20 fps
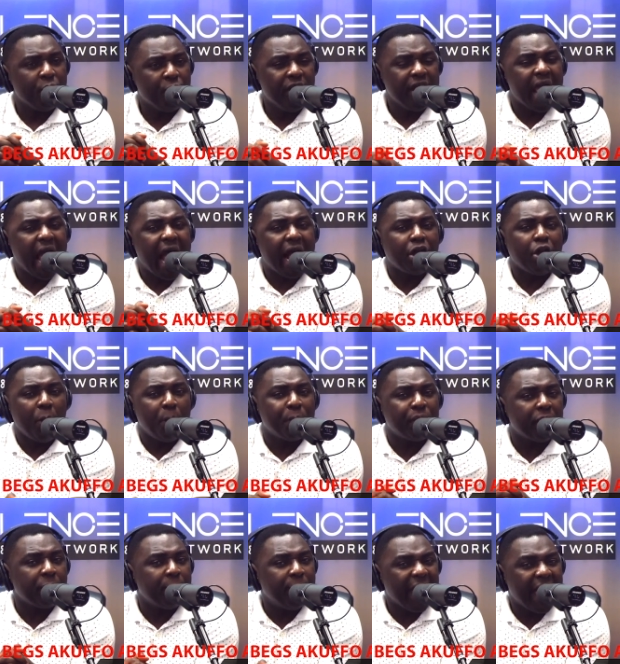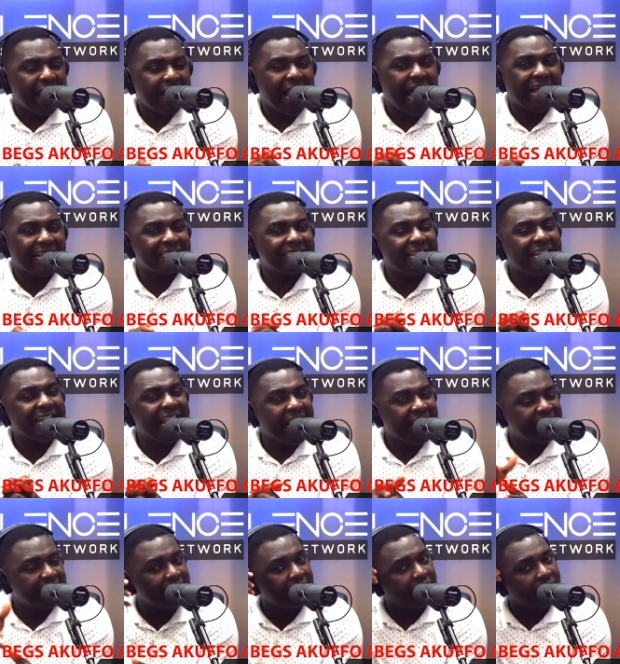We are not prepared as a
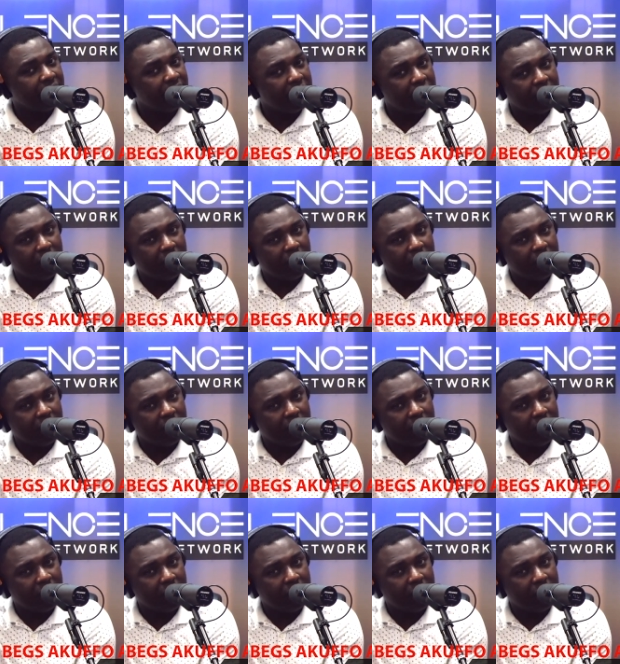nation.